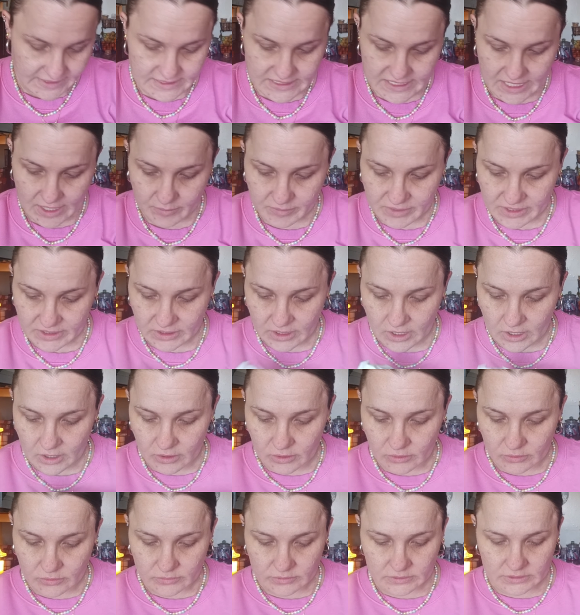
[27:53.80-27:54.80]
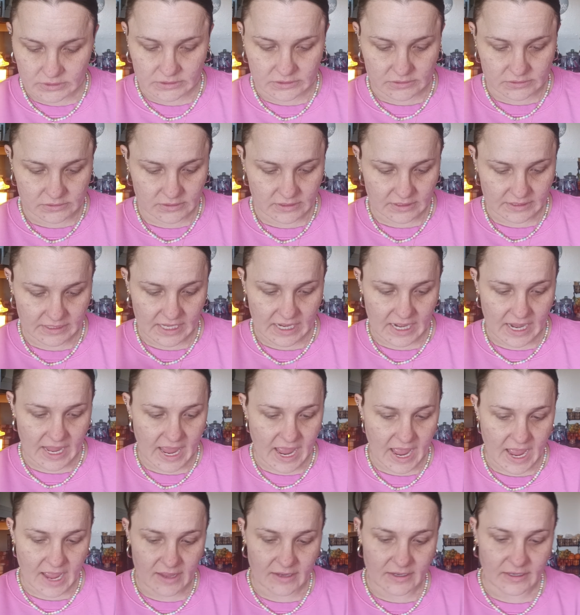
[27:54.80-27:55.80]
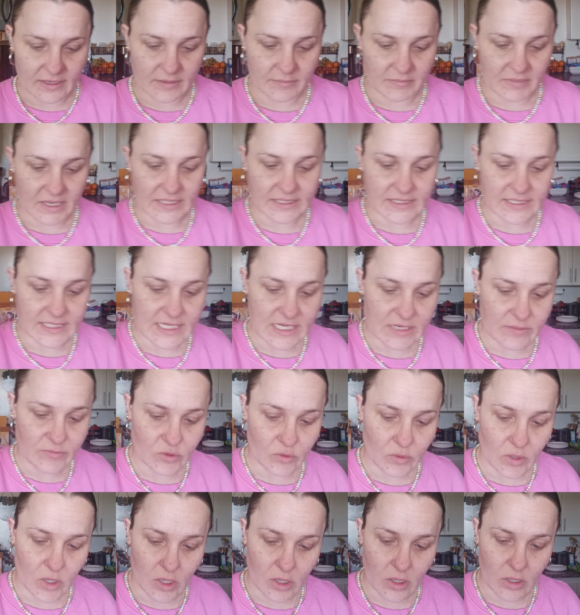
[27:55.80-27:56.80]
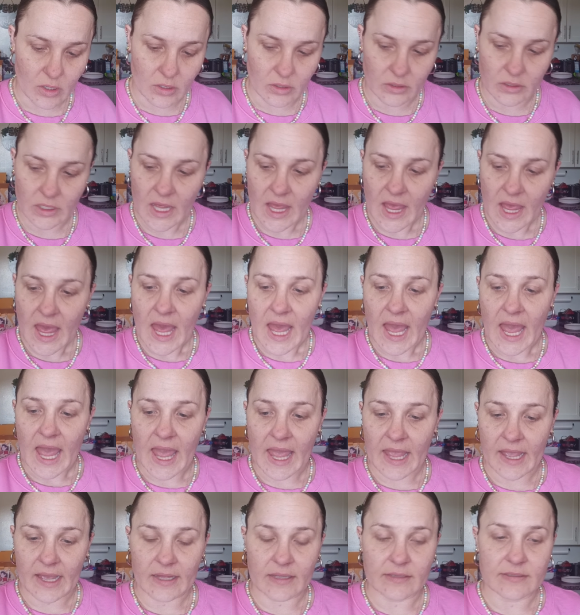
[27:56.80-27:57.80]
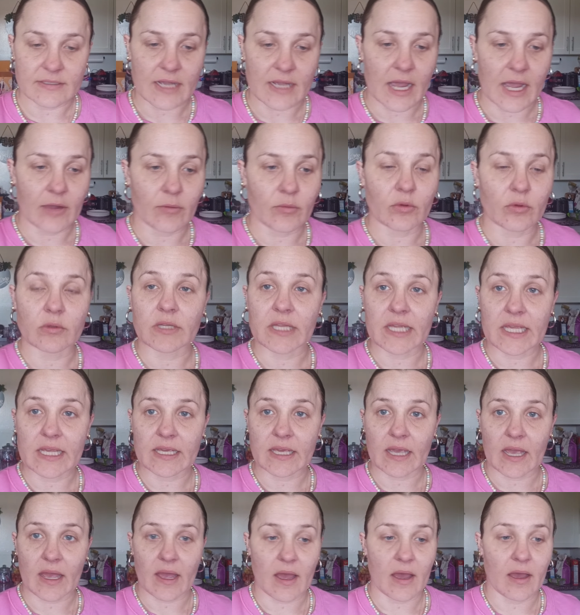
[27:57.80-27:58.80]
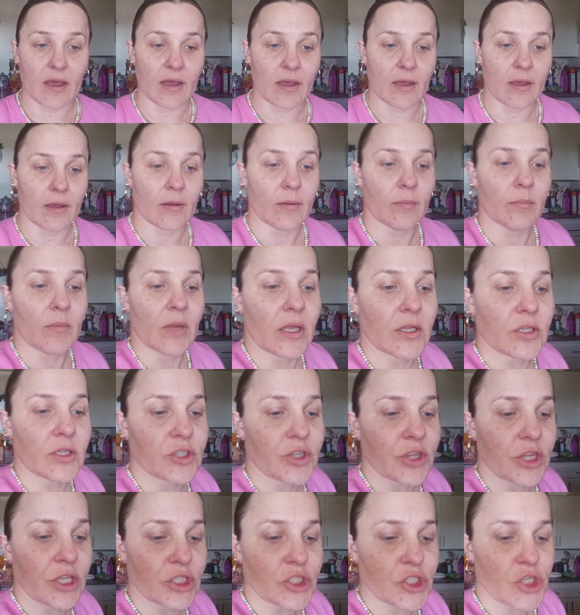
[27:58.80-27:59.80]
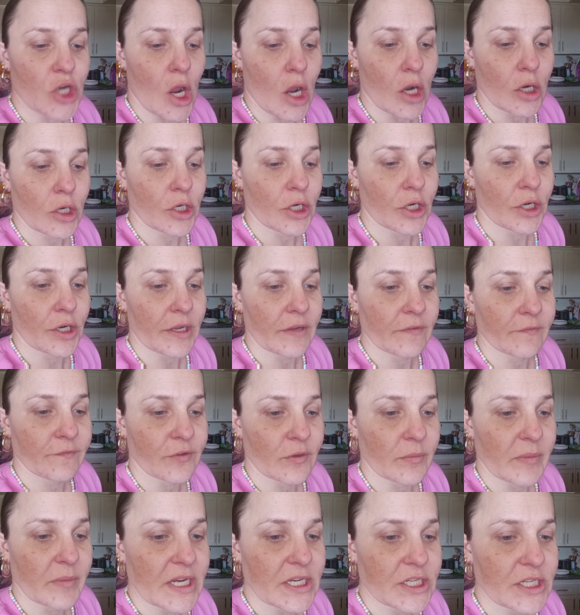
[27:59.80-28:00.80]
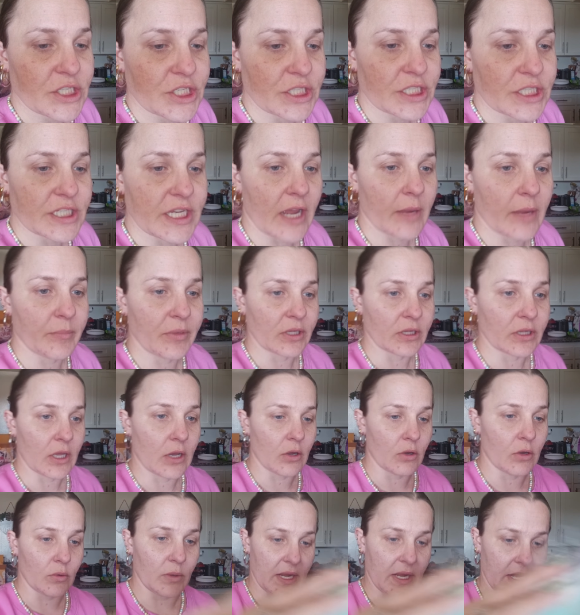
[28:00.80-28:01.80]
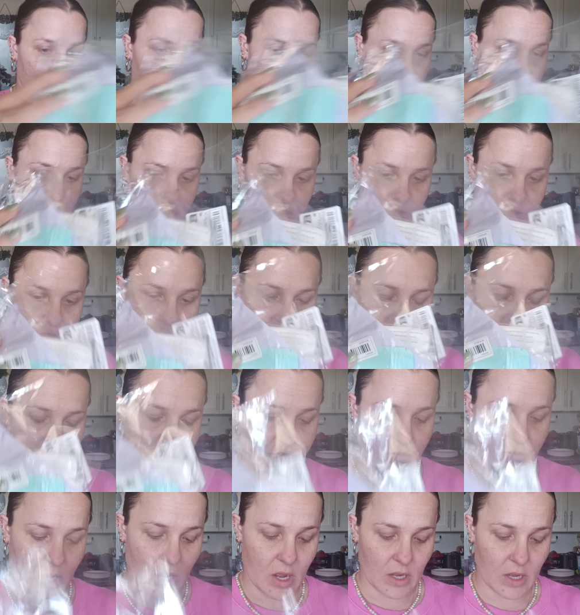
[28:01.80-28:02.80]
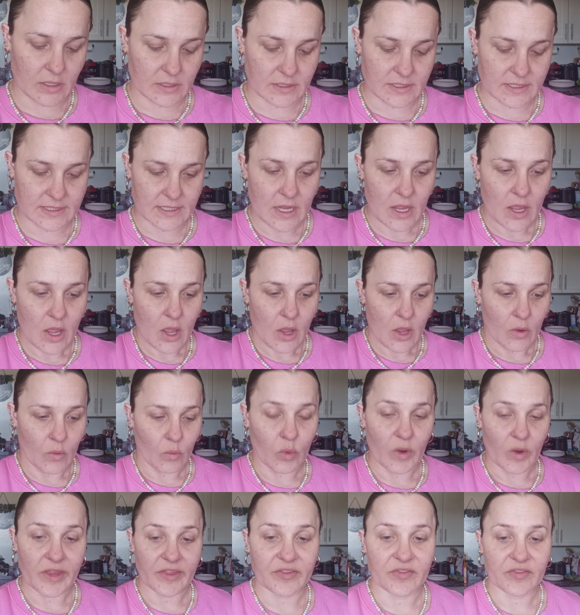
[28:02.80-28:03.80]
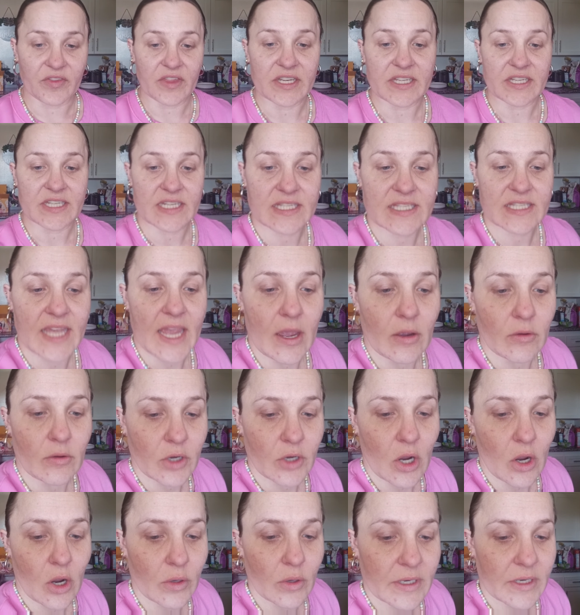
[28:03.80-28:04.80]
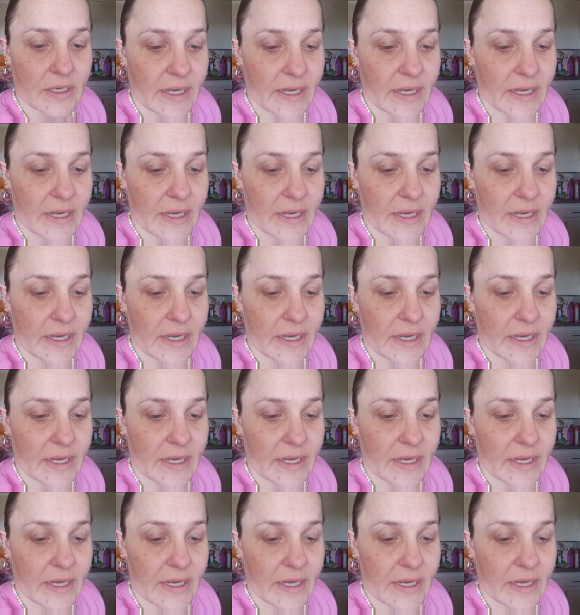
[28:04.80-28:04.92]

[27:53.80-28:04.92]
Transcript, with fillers: down below that I had in my Temu haul. And I will link the Chongker information down below in the description box with the discount code and